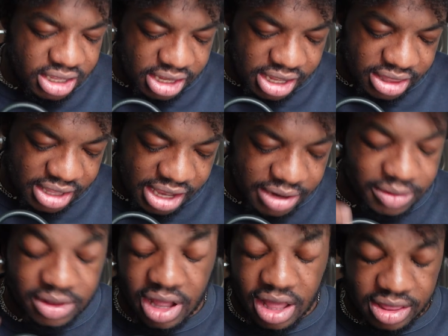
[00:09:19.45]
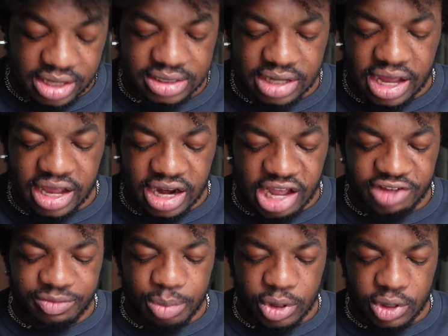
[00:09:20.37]
and then on the other side
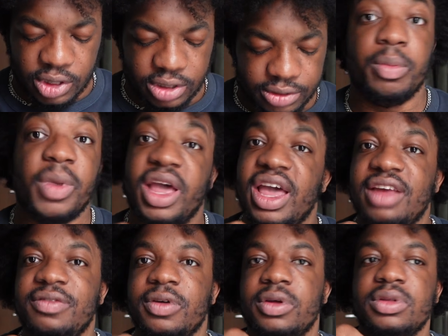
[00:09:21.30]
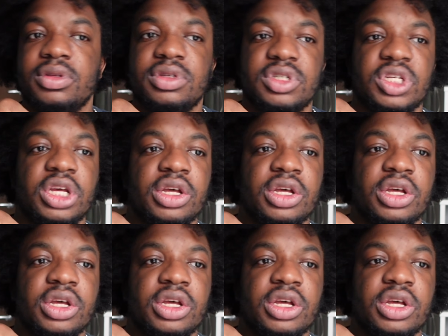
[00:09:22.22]
I've put my headphones.